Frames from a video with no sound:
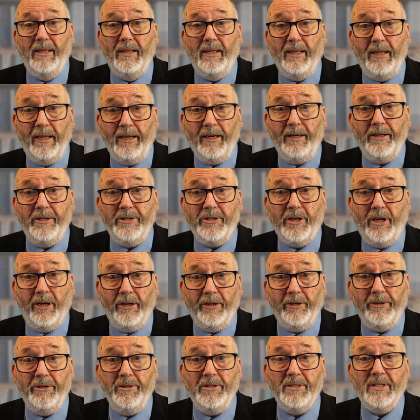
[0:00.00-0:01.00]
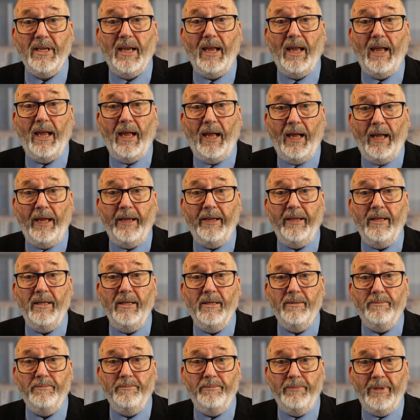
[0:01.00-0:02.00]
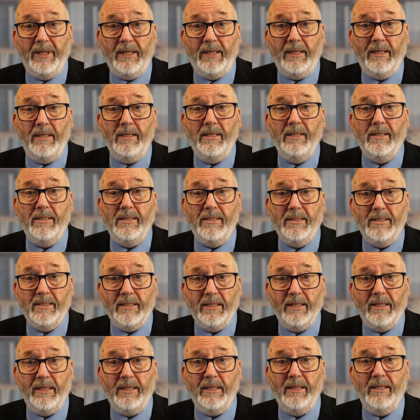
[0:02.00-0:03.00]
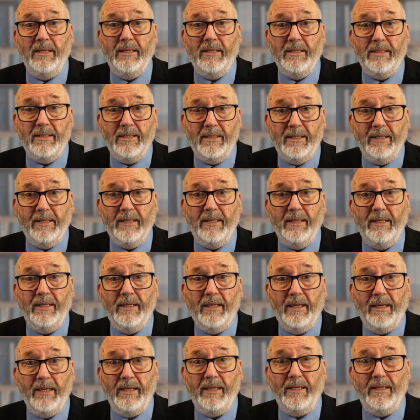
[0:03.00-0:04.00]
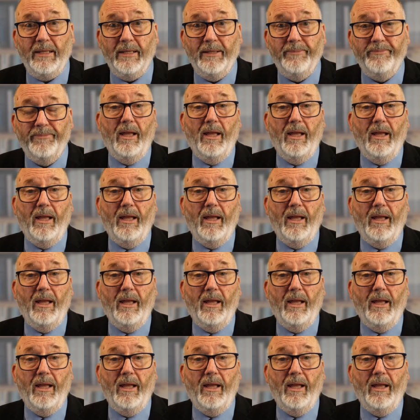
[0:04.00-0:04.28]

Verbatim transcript: English goes A, B, C, D, E.